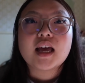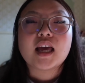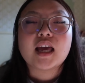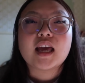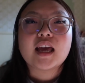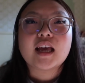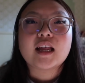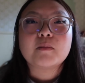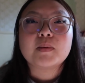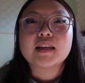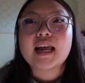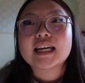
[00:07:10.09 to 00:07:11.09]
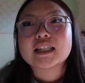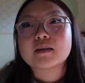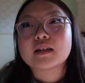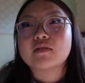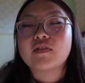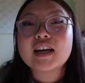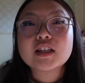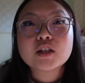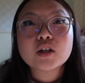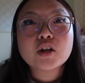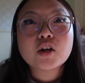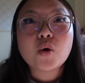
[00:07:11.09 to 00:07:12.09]
and be an academic
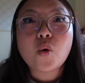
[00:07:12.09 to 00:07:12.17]
advisor,